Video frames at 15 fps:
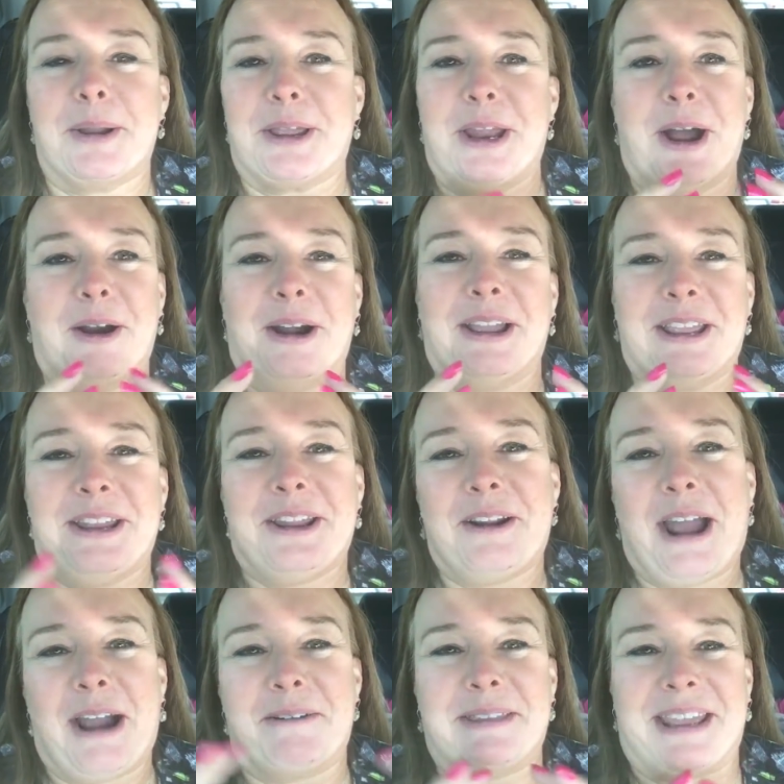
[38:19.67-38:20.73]
You know
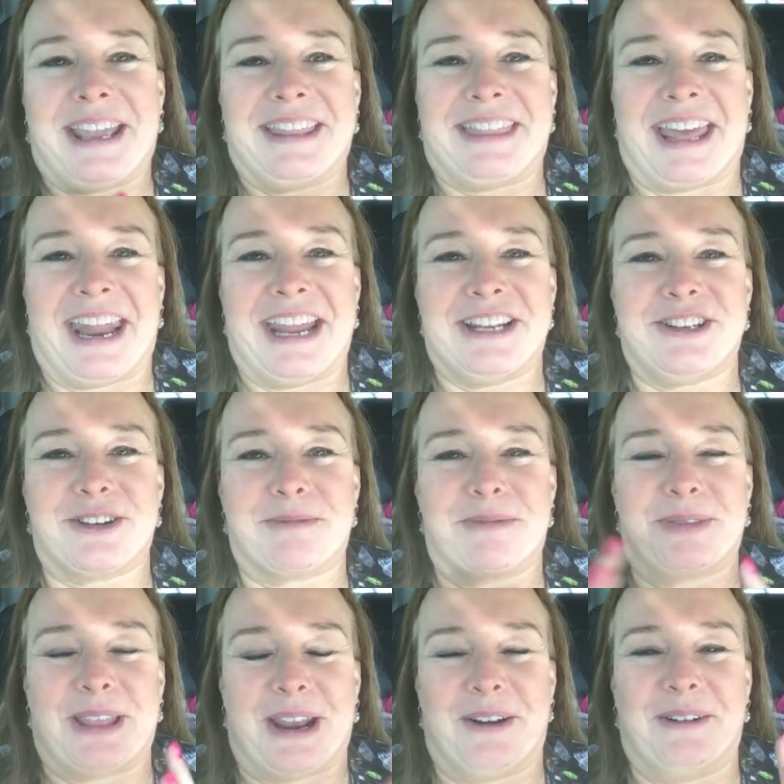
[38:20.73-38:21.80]
how when they get that age,
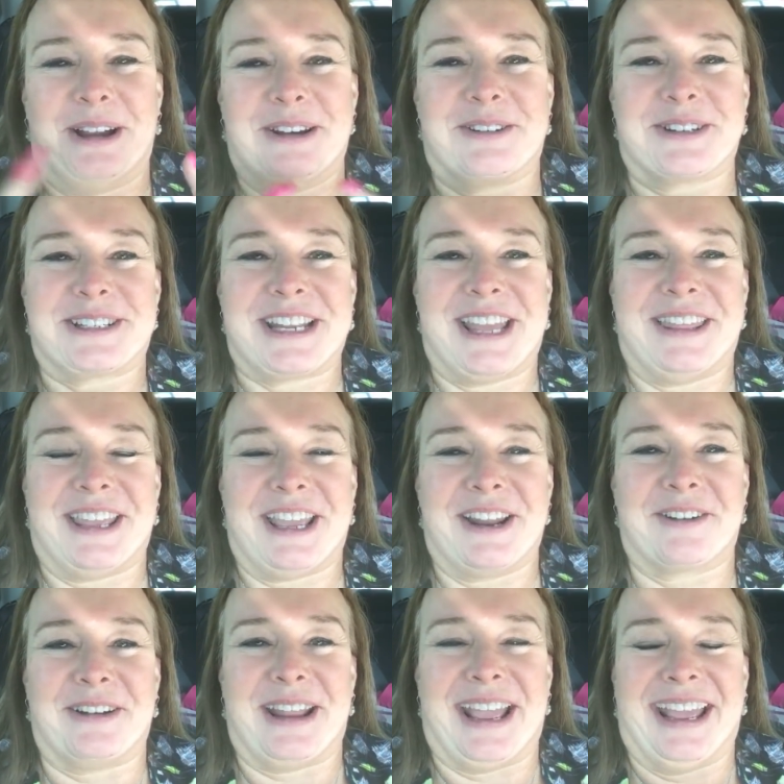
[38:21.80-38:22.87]
they don't understand the
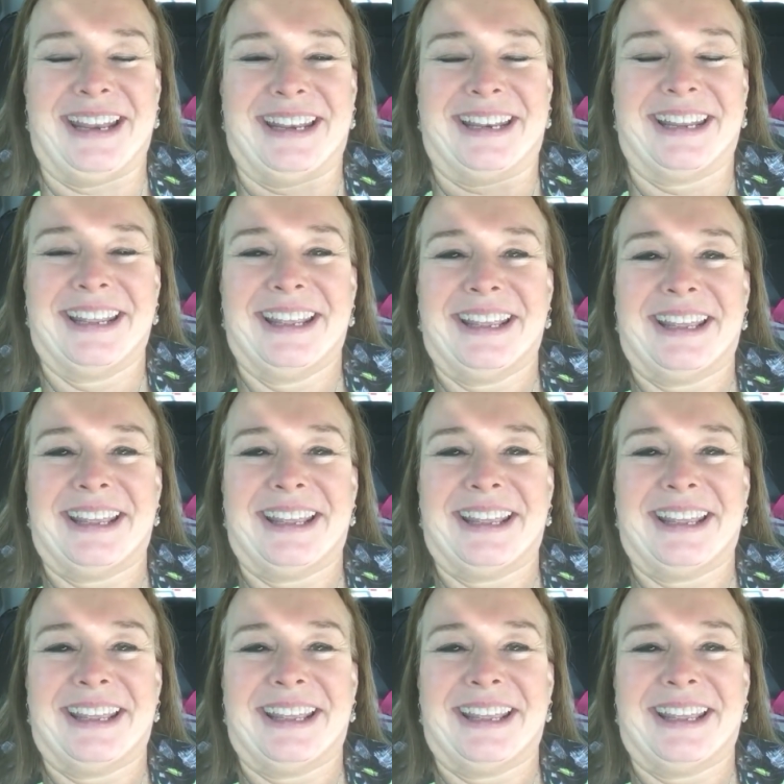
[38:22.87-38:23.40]
internet, and